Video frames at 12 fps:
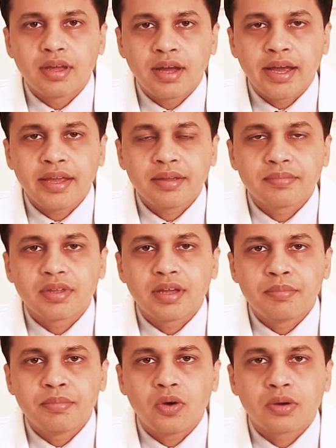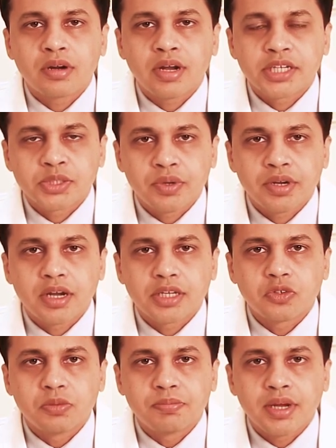Hi, I'm Dr. Ashwin
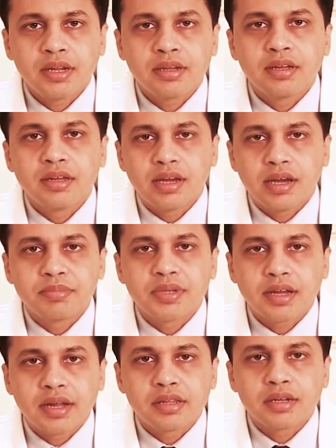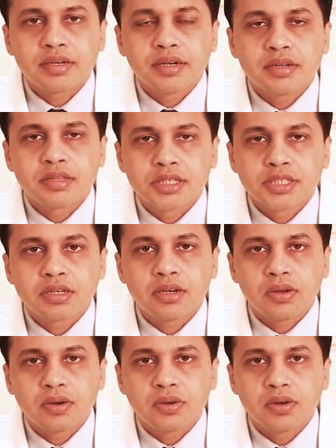Rajagopal. I'm the consultant
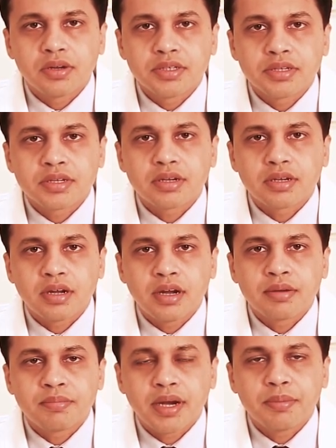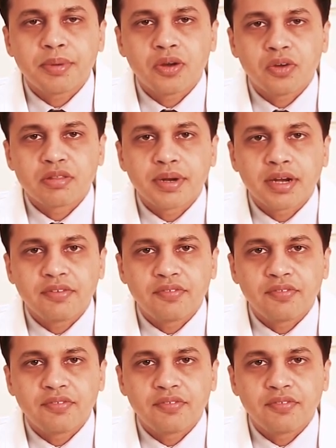surgical oncologist at Manipal Hospital